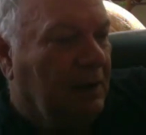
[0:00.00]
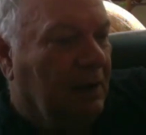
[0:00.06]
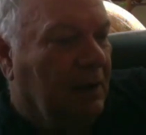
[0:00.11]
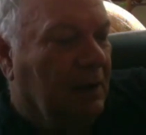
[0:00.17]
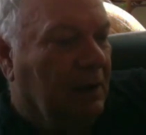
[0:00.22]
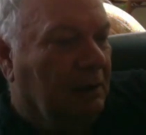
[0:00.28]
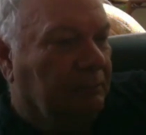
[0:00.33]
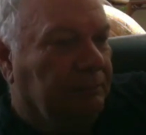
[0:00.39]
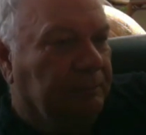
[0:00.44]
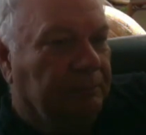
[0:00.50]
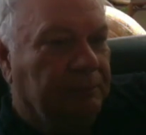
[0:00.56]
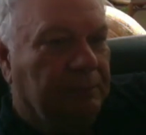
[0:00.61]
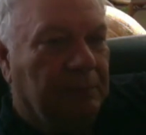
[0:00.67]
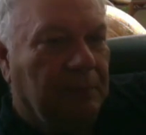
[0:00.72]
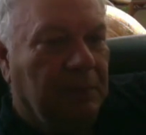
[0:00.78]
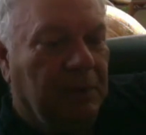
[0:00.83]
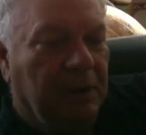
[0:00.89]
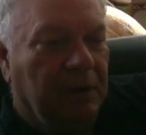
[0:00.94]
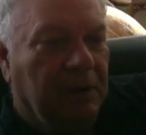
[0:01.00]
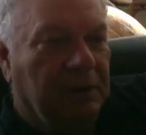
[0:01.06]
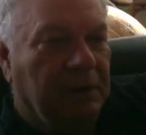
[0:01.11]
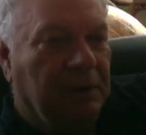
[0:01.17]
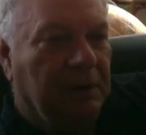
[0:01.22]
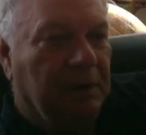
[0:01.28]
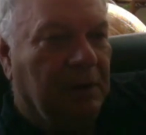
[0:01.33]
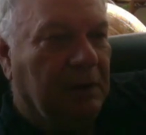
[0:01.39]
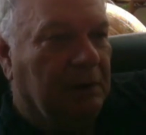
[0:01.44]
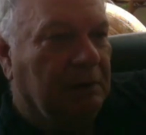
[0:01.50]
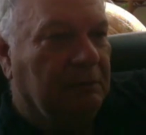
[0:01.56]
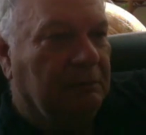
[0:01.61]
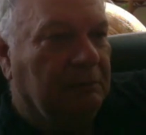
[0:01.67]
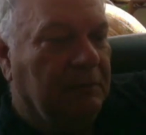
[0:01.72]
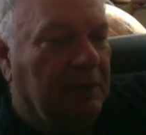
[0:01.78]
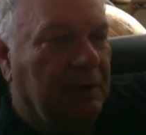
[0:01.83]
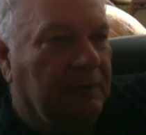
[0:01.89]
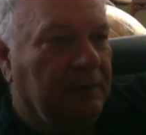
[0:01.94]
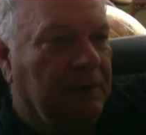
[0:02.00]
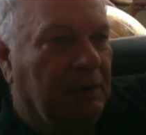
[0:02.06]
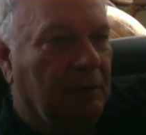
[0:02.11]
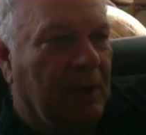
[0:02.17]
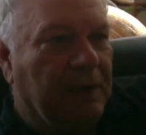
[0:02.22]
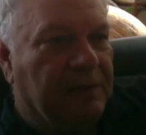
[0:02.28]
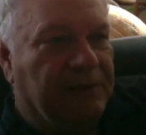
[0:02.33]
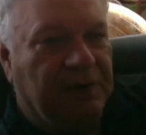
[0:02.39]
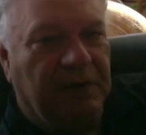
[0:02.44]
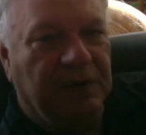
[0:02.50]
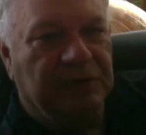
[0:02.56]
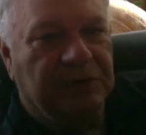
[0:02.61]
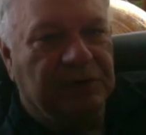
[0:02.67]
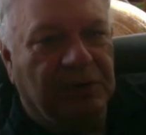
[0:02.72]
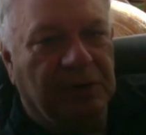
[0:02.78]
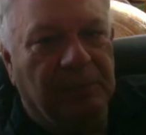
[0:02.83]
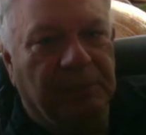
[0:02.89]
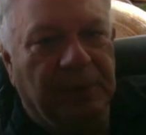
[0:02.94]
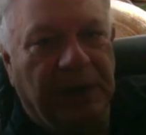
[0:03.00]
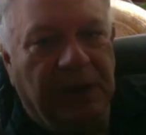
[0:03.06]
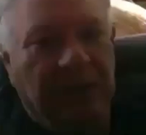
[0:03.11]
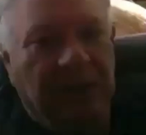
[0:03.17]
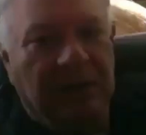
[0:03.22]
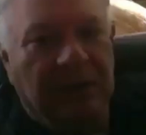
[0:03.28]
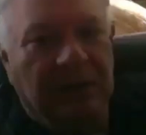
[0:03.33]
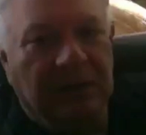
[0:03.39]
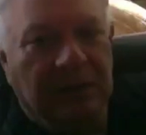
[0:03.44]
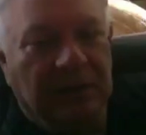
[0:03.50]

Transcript: um, in uh, in the U.S. and in Germany.